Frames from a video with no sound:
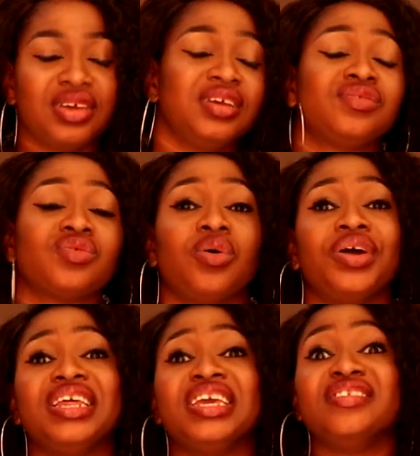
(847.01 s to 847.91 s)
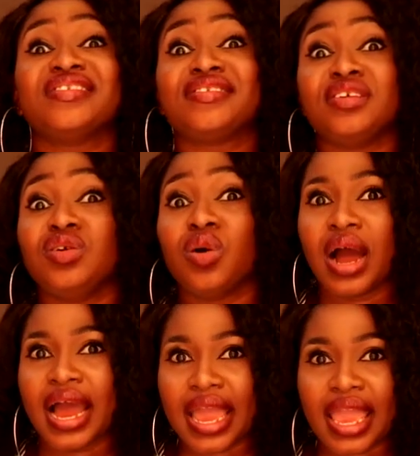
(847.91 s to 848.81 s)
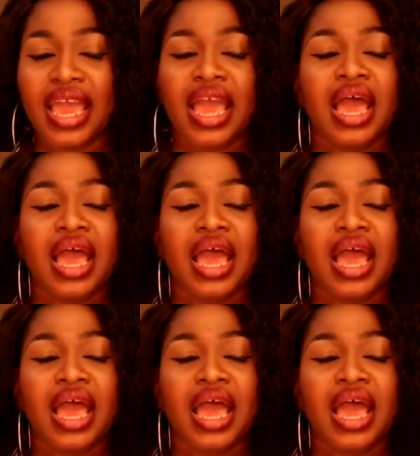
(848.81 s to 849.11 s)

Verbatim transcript: is already in senior high.